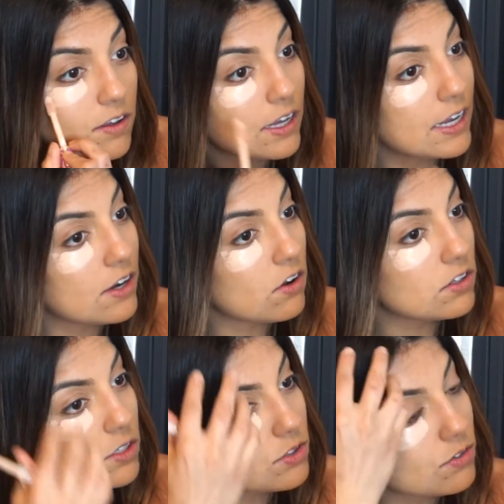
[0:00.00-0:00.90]
and
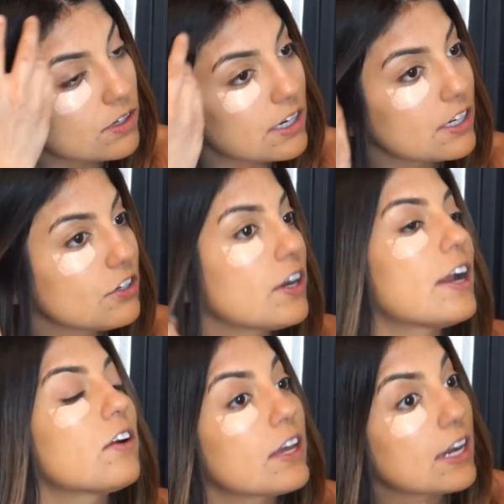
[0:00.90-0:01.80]
also don't get it in your
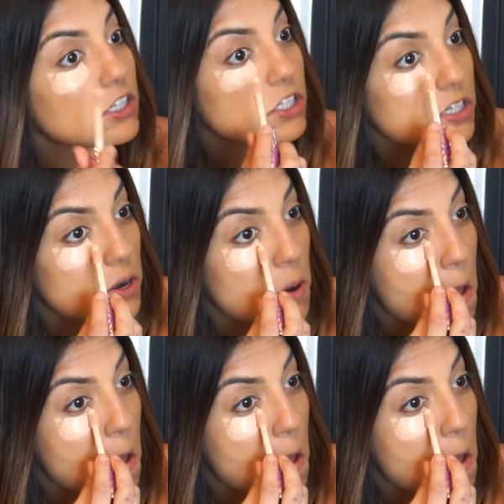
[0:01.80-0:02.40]
hair like I just did.